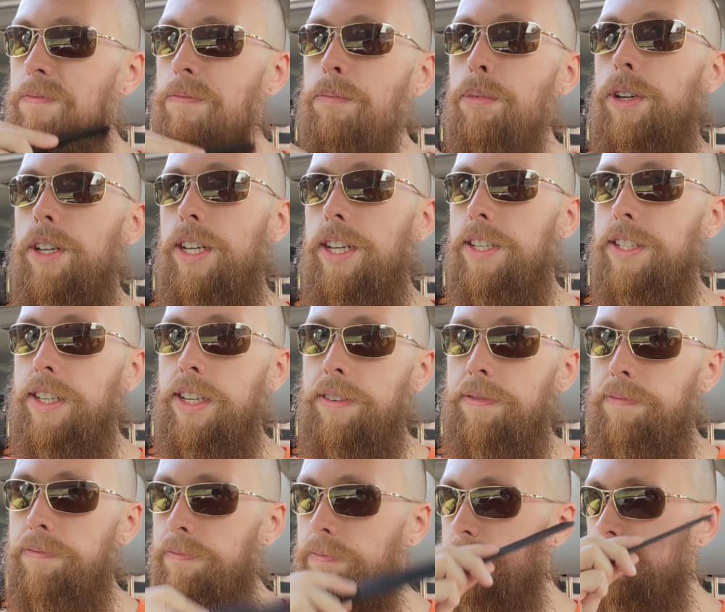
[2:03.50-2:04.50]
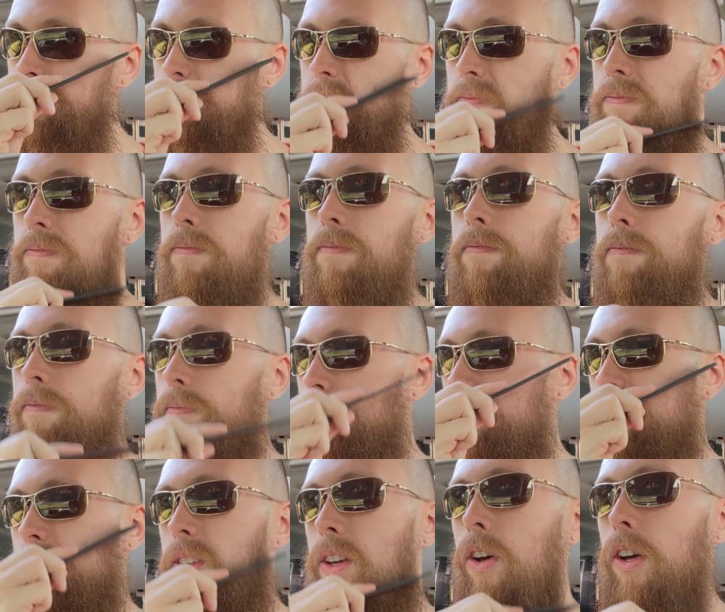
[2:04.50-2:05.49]
Pretty easy.
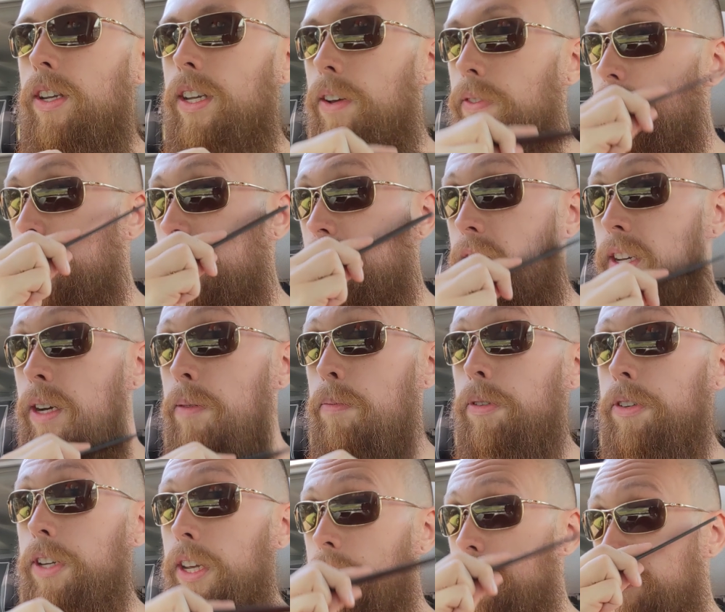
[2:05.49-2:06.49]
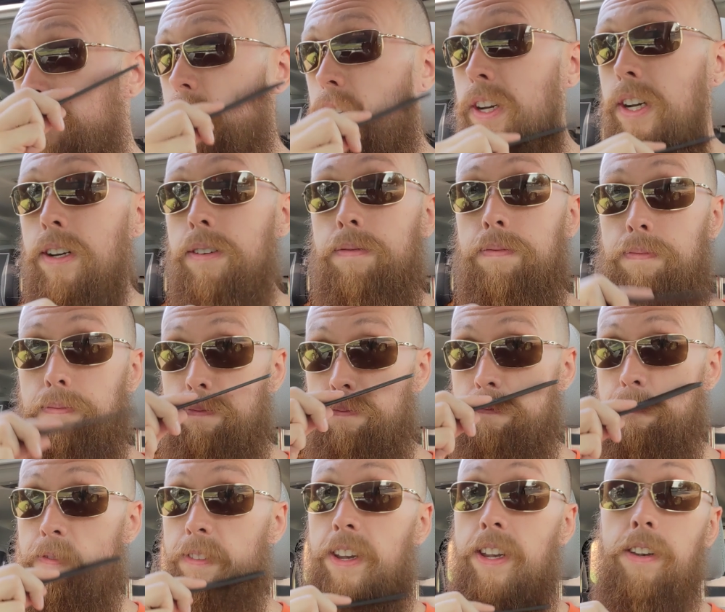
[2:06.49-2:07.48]
Well, I definitely had a couple tingles there.
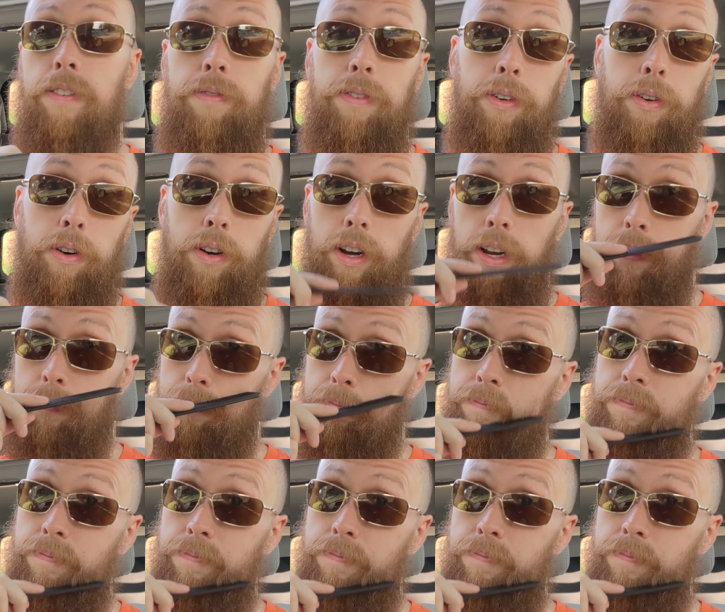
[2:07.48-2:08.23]
That didn't feel great.